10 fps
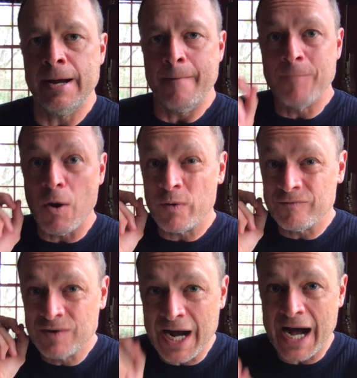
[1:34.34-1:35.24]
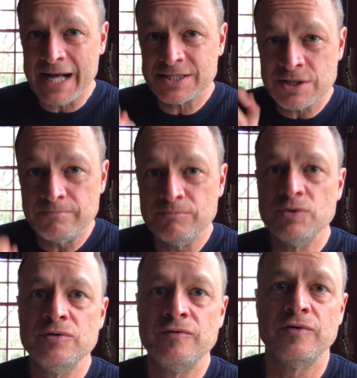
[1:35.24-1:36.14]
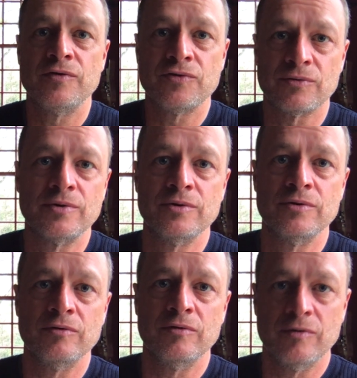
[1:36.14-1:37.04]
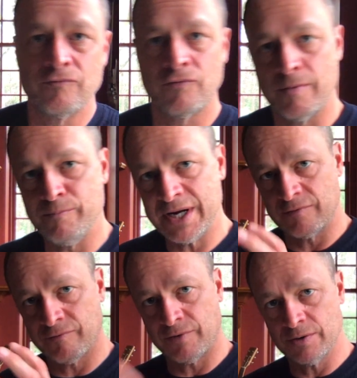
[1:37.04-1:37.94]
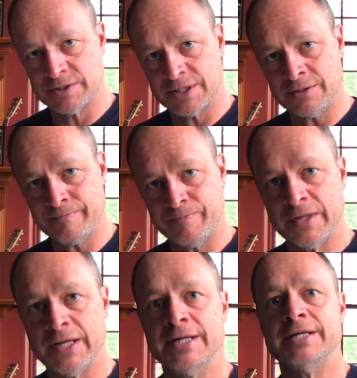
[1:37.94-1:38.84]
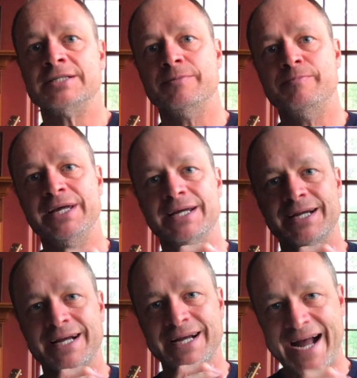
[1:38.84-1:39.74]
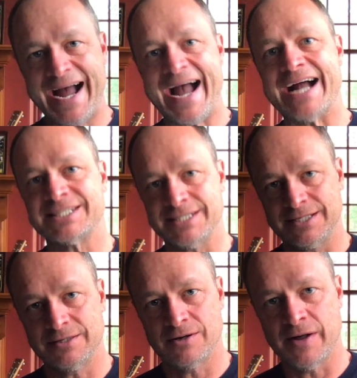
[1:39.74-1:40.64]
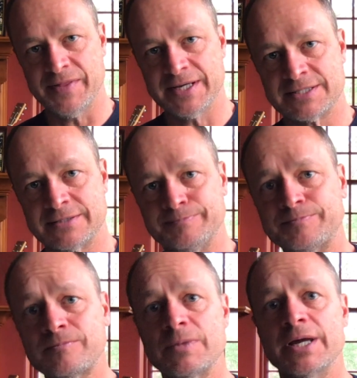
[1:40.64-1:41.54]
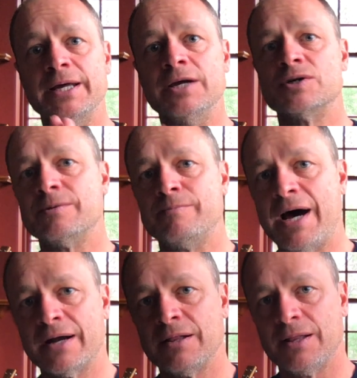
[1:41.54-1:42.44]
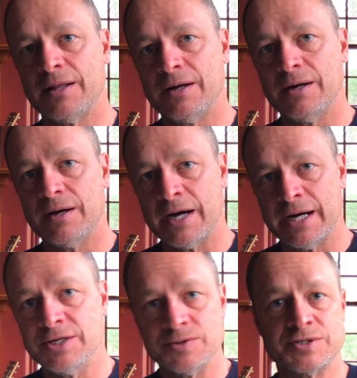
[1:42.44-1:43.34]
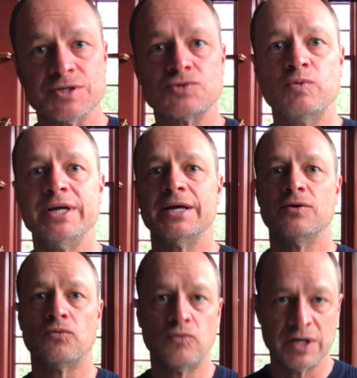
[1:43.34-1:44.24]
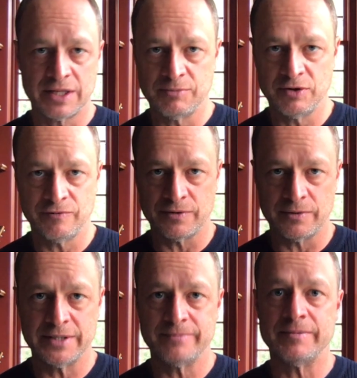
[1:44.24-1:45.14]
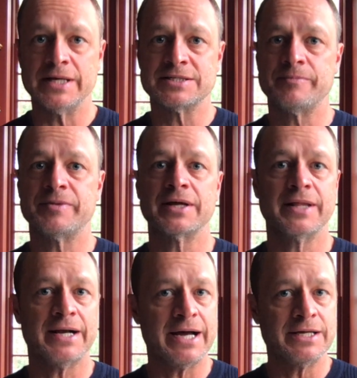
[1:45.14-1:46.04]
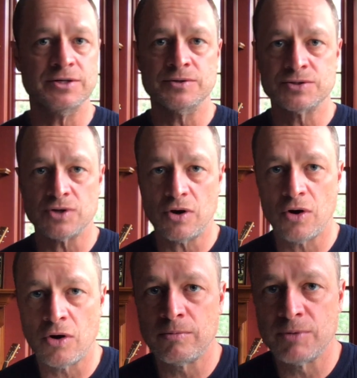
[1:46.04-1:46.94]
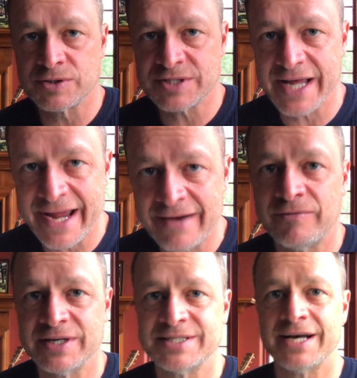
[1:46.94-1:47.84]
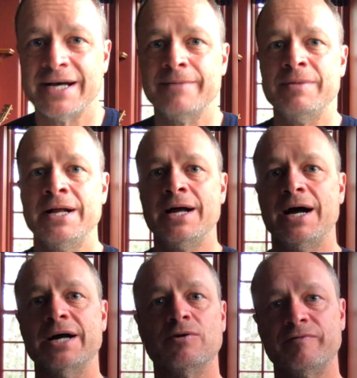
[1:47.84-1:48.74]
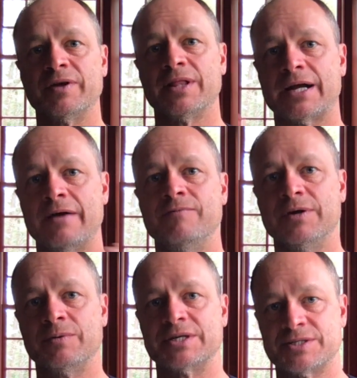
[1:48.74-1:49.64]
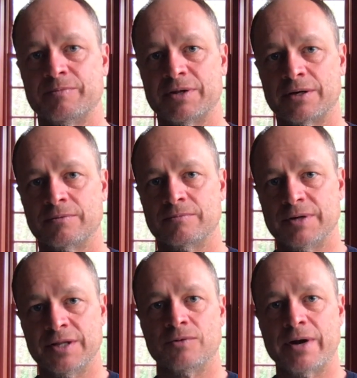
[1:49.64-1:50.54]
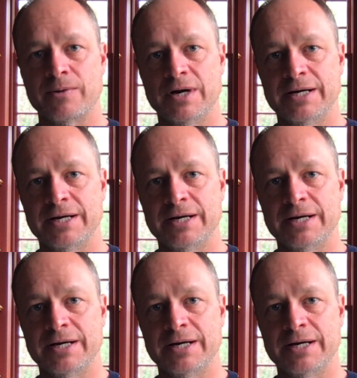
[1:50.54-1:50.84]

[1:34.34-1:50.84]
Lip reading: But we've got to move through from being frozen to being acting on this. Here's a model I used this weekend to really move through it, and something that I use almost every time I don't feel like I'm viewing something in the right way.